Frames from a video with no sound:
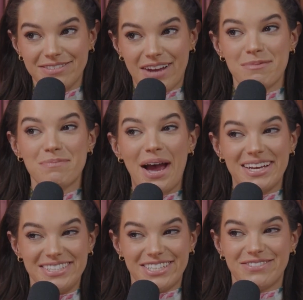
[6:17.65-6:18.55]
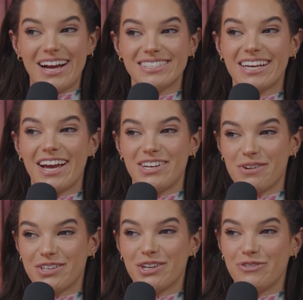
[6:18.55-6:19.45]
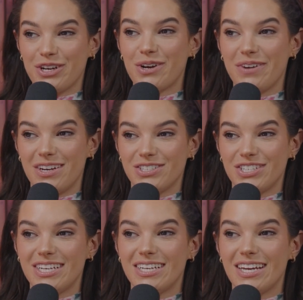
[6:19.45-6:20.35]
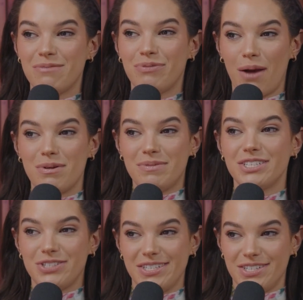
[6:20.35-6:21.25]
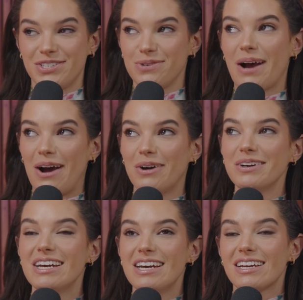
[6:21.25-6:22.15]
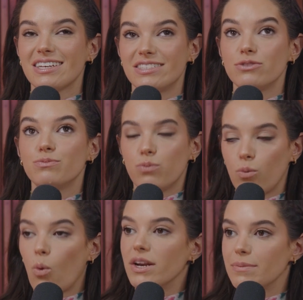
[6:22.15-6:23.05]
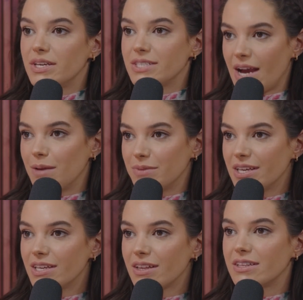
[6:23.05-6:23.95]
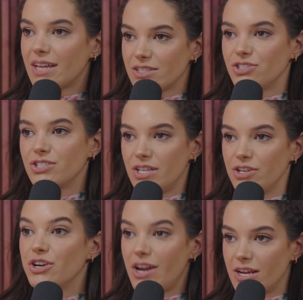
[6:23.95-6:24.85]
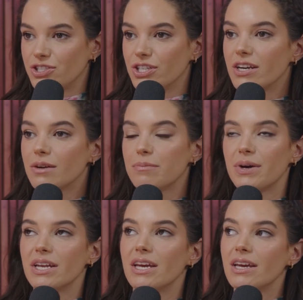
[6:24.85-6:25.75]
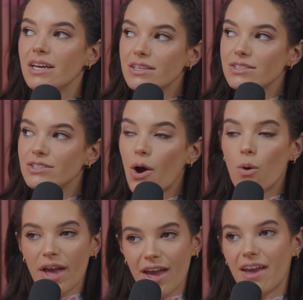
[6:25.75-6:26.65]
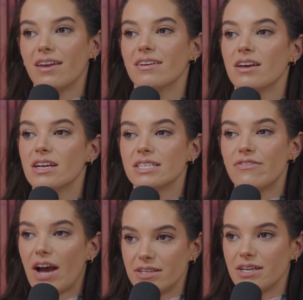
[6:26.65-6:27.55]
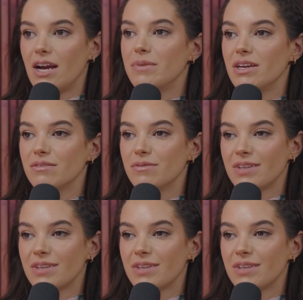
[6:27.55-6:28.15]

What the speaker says: I'm a Pisces rising. I know with your Virgo energy, it probably stresses you out because you want to be timely. Like, that's just in your nature, but it is okay. Divine timing.